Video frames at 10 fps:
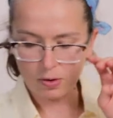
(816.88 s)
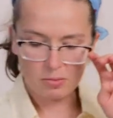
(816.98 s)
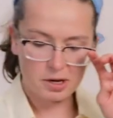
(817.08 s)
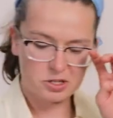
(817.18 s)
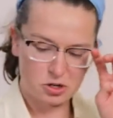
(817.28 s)
And
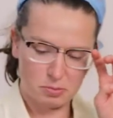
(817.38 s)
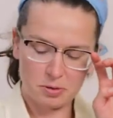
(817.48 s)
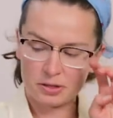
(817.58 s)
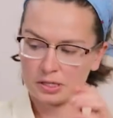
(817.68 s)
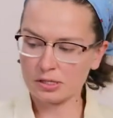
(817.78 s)
we want to make
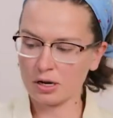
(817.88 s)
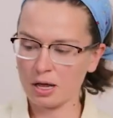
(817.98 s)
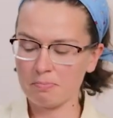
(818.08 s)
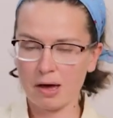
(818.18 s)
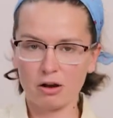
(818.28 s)
sure to put
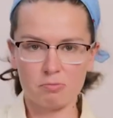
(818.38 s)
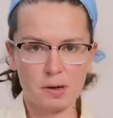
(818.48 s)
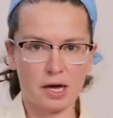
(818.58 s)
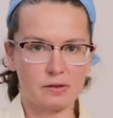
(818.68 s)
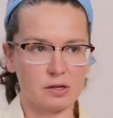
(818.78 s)
this on a
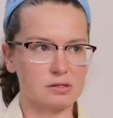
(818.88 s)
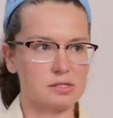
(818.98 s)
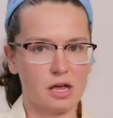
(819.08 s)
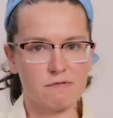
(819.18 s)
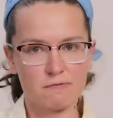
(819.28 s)
metal pan
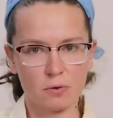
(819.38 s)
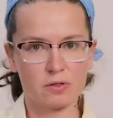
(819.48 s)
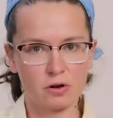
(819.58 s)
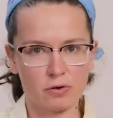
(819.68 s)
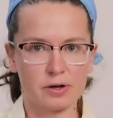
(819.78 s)
that's safe
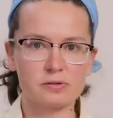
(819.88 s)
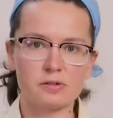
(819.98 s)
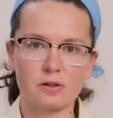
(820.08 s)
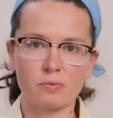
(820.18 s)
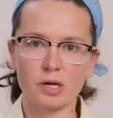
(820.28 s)
for the
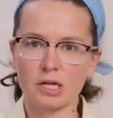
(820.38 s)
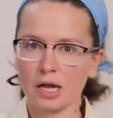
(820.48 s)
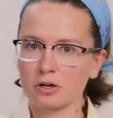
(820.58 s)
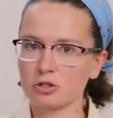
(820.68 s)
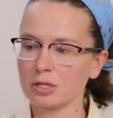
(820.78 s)
grill so that
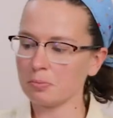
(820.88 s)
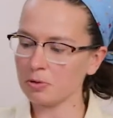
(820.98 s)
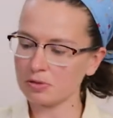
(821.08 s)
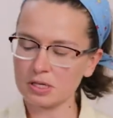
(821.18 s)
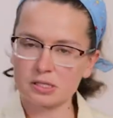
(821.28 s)
we can
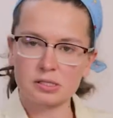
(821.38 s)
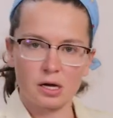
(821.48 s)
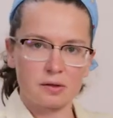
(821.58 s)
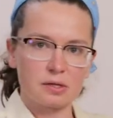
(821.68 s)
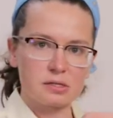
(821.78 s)
actually put
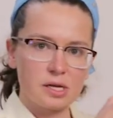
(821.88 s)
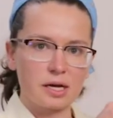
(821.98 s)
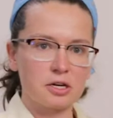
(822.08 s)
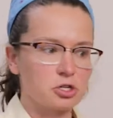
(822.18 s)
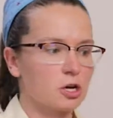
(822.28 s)
this on the
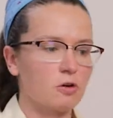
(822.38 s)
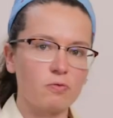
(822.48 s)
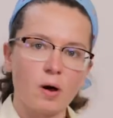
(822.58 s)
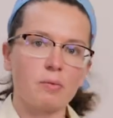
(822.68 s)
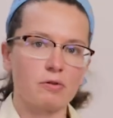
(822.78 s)
second
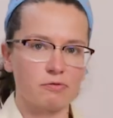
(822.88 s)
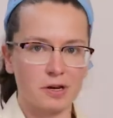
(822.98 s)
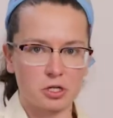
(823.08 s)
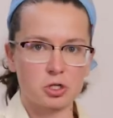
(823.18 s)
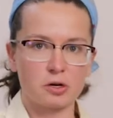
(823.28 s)
shelf while we
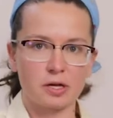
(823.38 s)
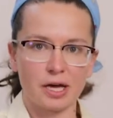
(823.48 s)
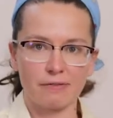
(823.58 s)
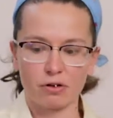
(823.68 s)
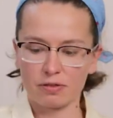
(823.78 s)
finish
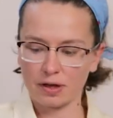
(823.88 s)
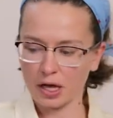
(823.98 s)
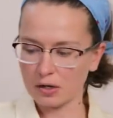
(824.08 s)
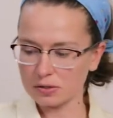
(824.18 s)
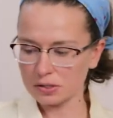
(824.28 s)
cooking
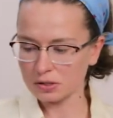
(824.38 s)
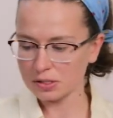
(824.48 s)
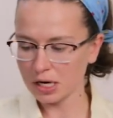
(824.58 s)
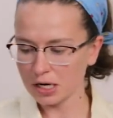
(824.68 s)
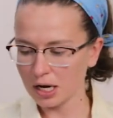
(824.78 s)
everything
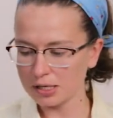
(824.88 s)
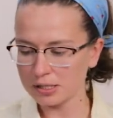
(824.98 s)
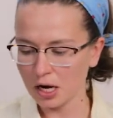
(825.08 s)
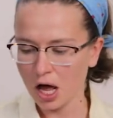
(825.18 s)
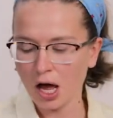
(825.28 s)
else. We'll stay
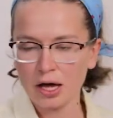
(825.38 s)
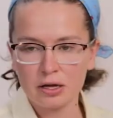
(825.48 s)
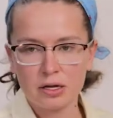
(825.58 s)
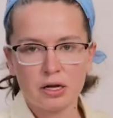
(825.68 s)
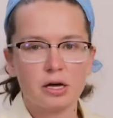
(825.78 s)
nice and
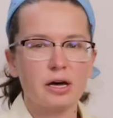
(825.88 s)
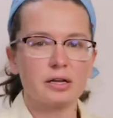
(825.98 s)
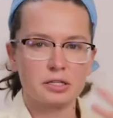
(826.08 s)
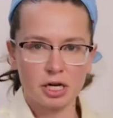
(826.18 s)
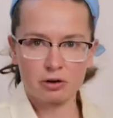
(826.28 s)
hot
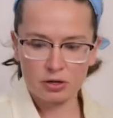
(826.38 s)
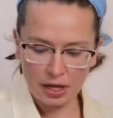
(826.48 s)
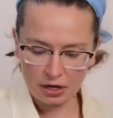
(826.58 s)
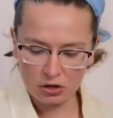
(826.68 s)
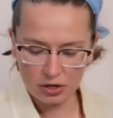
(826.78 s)
and
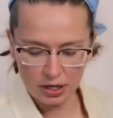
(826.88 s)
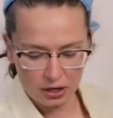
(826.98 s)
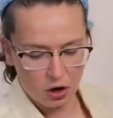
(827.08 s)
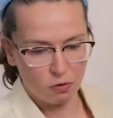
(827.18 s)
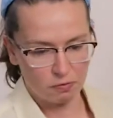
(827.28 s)
carry that cooking